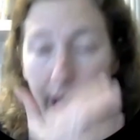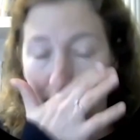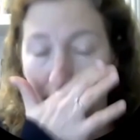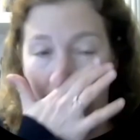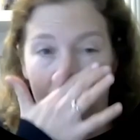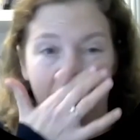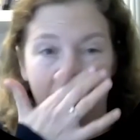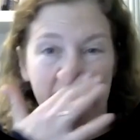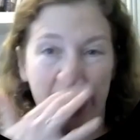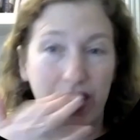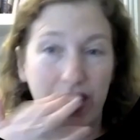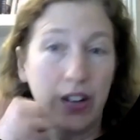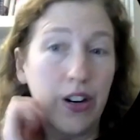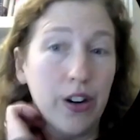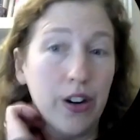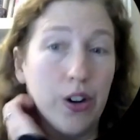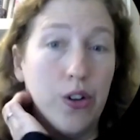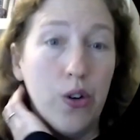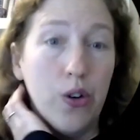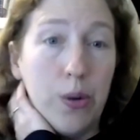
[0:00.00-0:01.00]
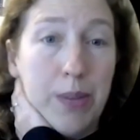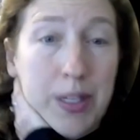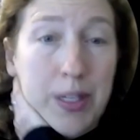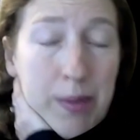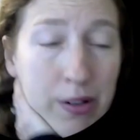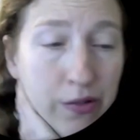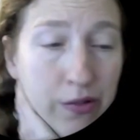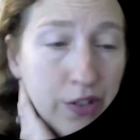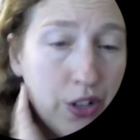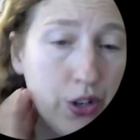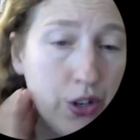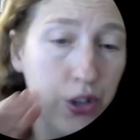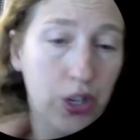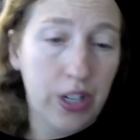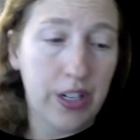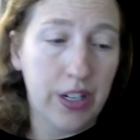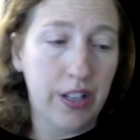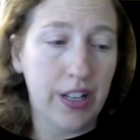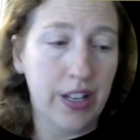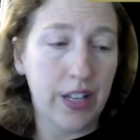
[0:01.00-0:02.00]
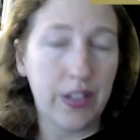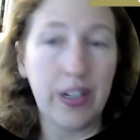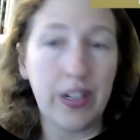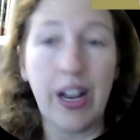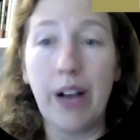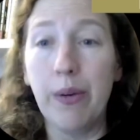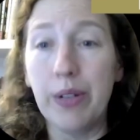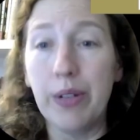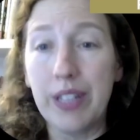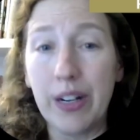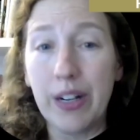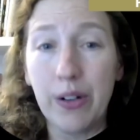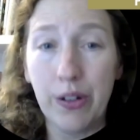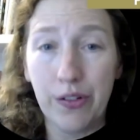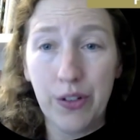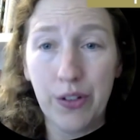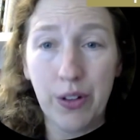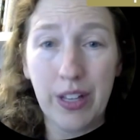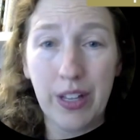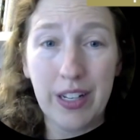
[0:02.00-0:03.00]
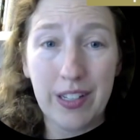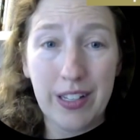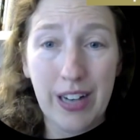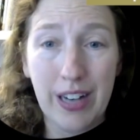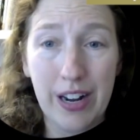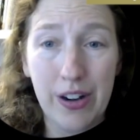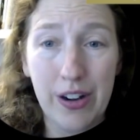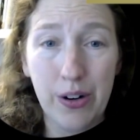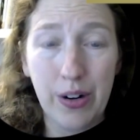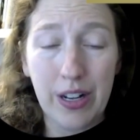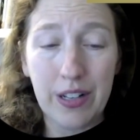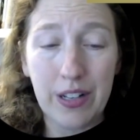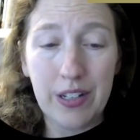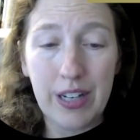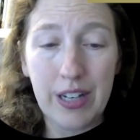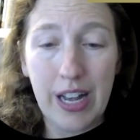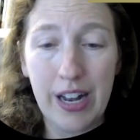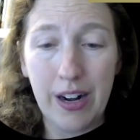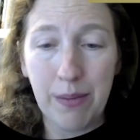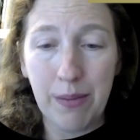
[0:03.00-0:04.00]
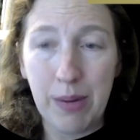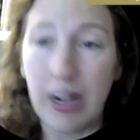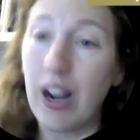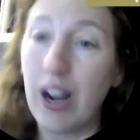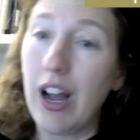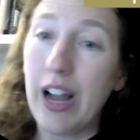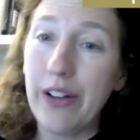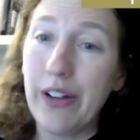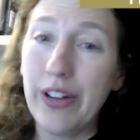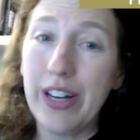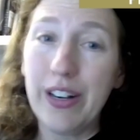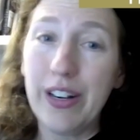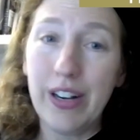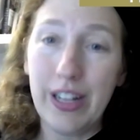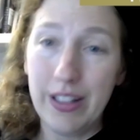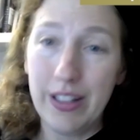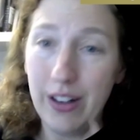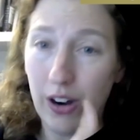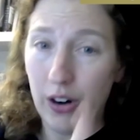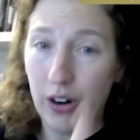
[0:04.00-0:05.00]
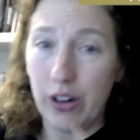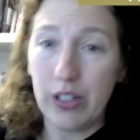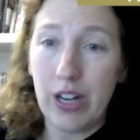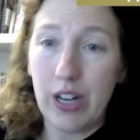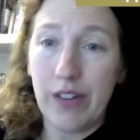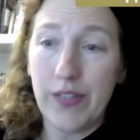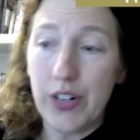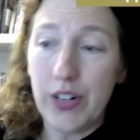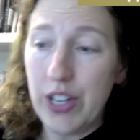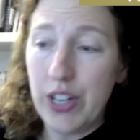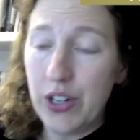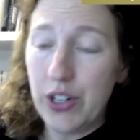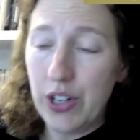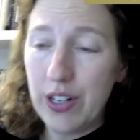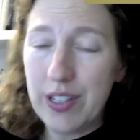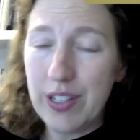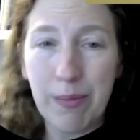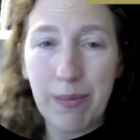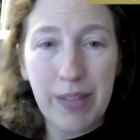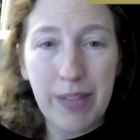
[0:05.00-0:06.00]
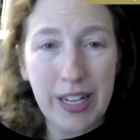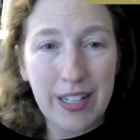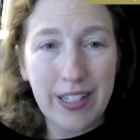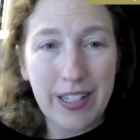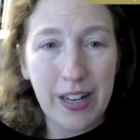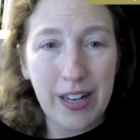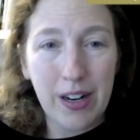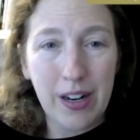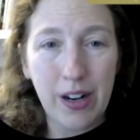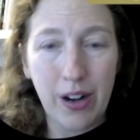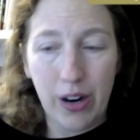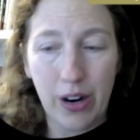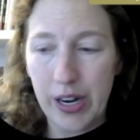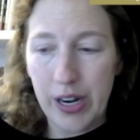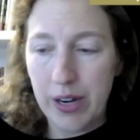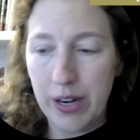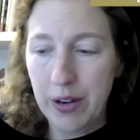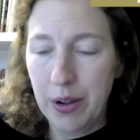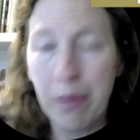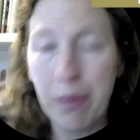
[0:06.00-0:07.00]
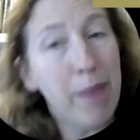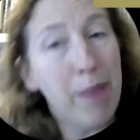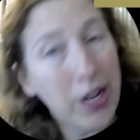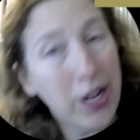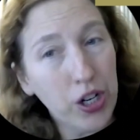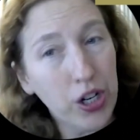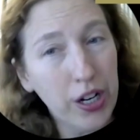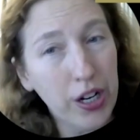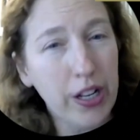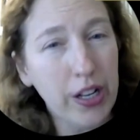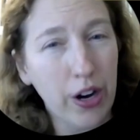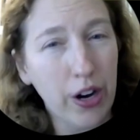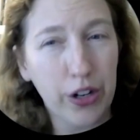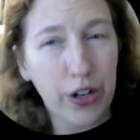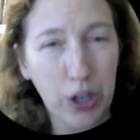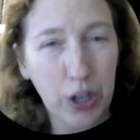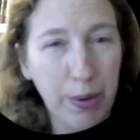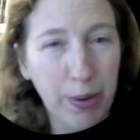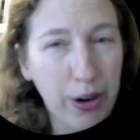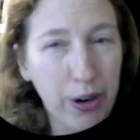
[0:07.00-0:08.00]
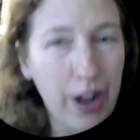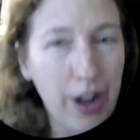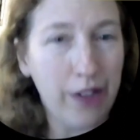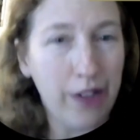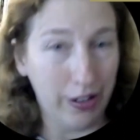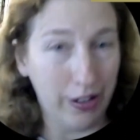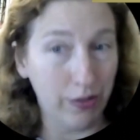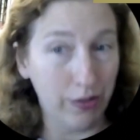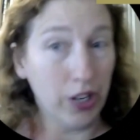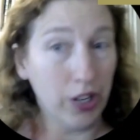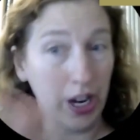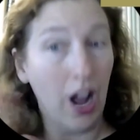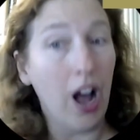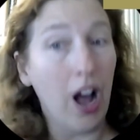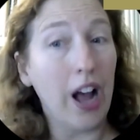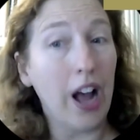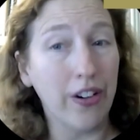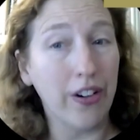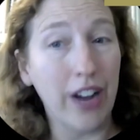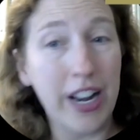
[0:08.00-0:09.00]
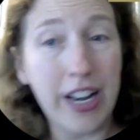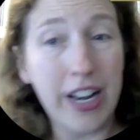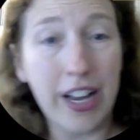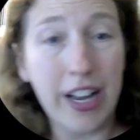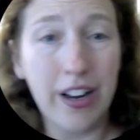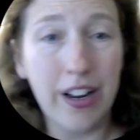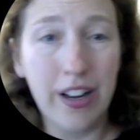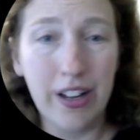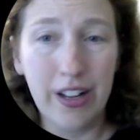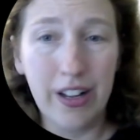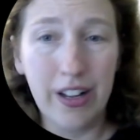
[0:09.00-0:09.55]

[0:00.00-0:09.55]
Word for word: I've now done an enormous amount of research into this, and I will tell you a few things that I noticed, and I'm going to highlight in our conversation some things that I mentioned in the article but are not, like, really highlighted,